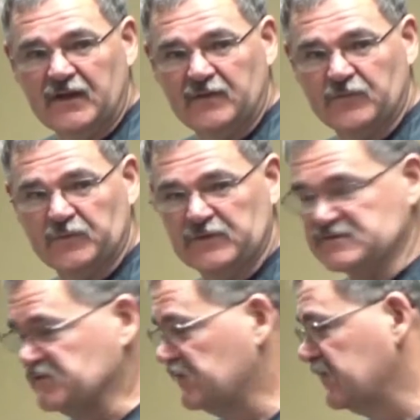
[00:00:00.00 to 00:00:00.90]
and when we
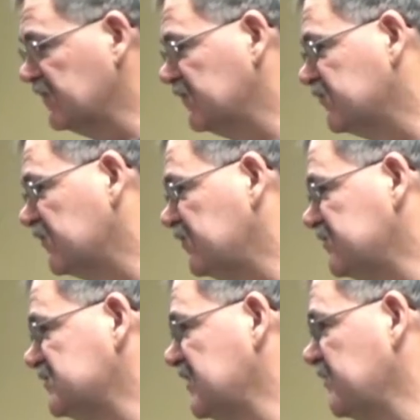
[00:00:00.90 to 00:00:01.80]
was going to other
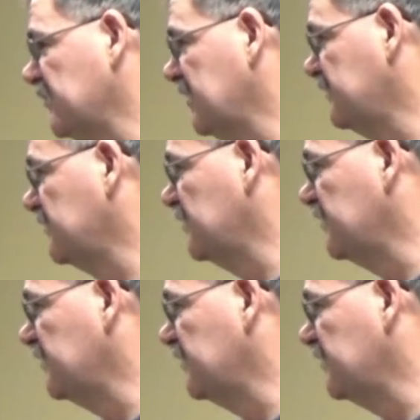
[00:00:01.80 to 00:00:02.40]
churches, they prayed for